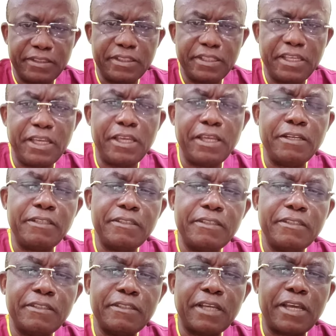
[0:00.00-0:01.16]

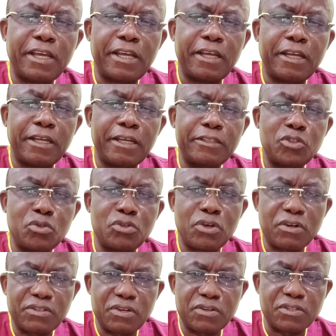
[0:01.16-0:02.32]
to
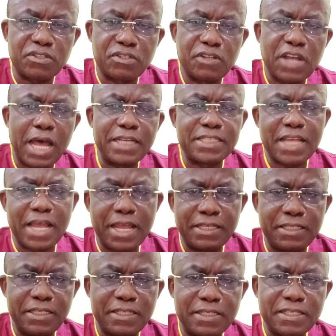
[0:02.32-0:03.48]
doctors and
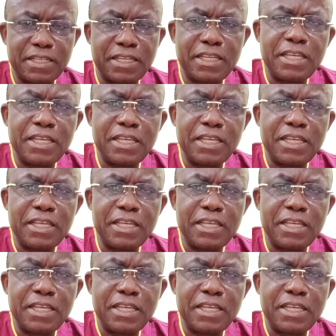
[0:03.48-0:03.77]
scientists,